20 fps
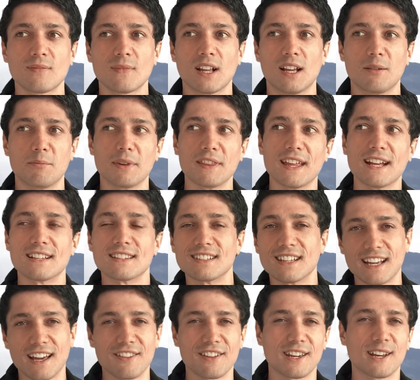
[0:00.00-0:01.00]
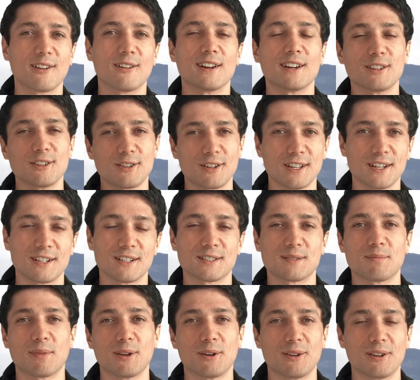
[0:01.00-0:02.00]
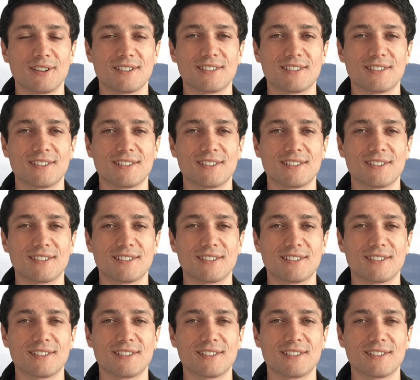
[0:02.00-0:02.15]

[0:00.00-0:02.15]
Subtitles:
But that's the other area you can explore.